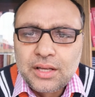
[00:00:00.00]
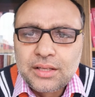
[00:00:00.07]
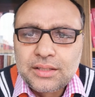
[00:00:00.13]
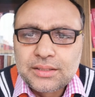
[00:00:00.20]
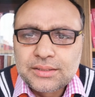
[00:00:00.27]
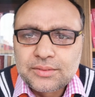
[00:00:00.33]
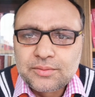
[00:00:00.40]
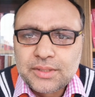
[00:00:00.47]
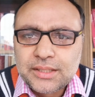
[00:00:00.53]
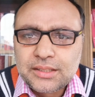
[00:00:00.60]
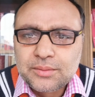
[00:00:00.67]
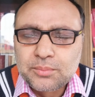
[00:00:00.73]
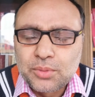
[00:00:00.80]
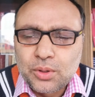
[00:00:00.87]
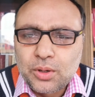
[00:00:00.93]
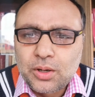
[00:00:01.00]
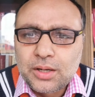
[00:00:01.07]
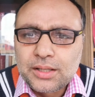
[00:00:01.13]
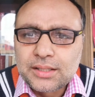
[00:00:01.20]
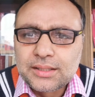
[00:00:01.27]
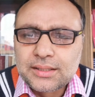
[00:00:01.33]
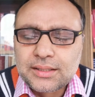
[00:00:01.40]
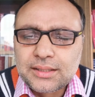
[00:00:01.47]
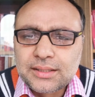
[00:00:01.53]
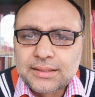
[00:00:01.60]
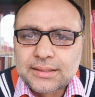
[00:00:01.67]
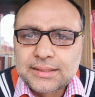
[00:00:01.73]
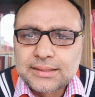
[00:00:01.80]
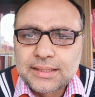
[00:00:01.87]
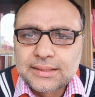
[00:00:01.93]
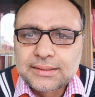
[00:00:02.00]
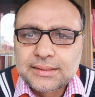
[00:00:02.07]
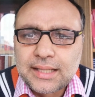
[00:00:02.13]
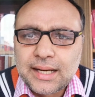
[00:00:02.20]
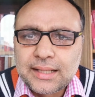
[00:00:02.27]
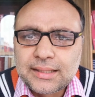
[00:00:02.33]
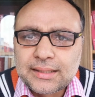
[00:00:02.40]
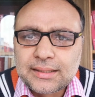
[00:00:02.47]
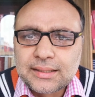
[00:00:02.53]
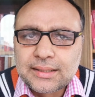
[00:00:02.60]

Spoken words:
is very broad in the sense that